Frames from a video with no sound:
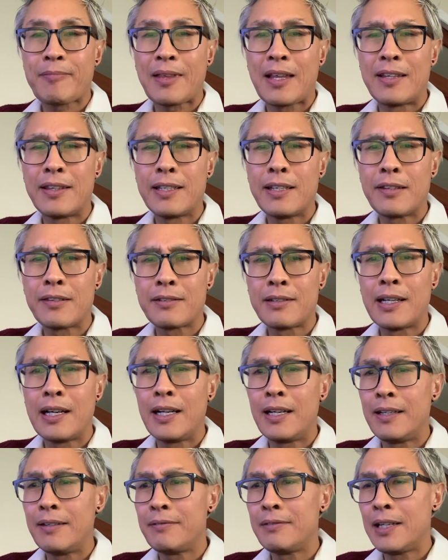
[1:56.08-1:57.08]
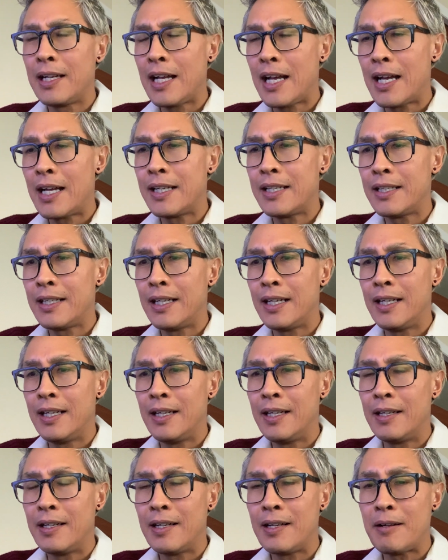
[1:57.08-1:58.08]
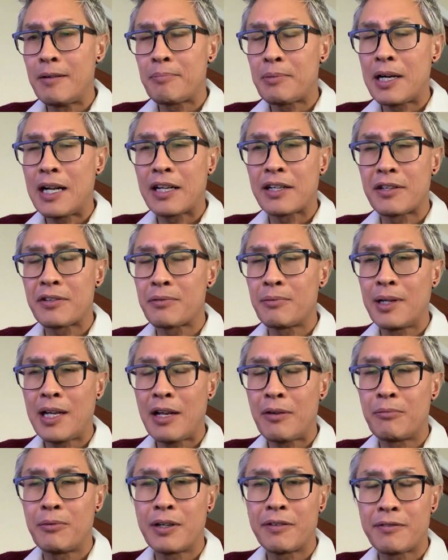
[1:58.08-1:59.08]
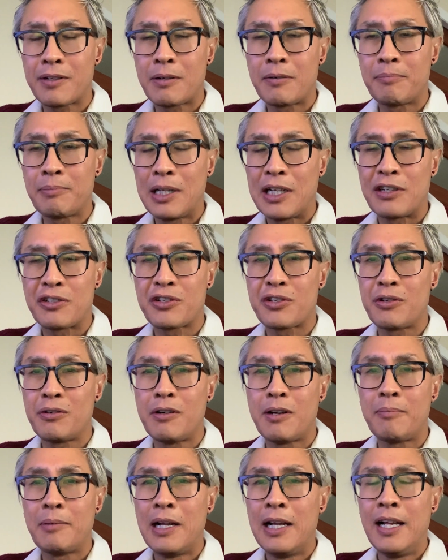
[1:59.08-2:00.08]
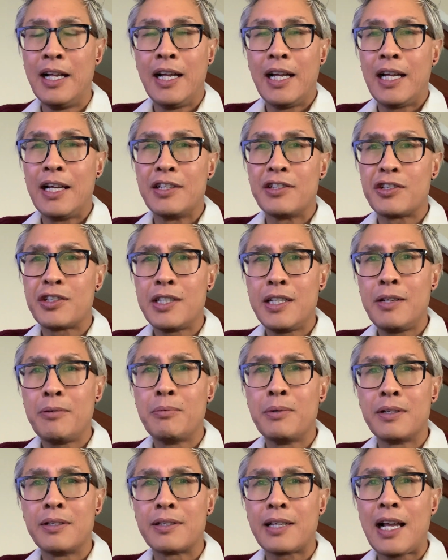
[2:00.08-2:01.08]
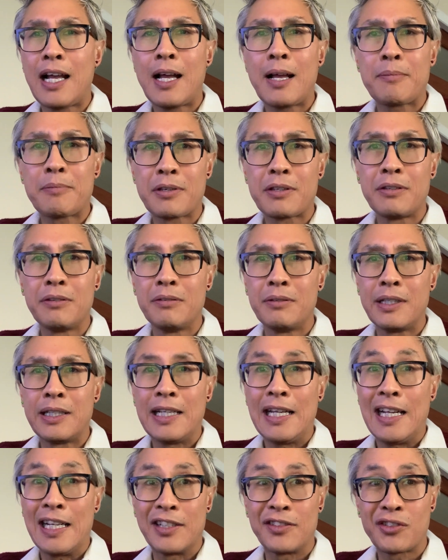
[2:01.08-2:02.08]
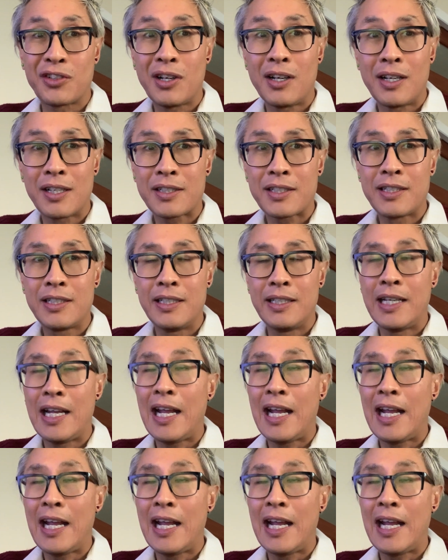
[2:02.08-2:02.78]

the other night we had a practice, and we had one of our players show up, and she was absolutely exhausted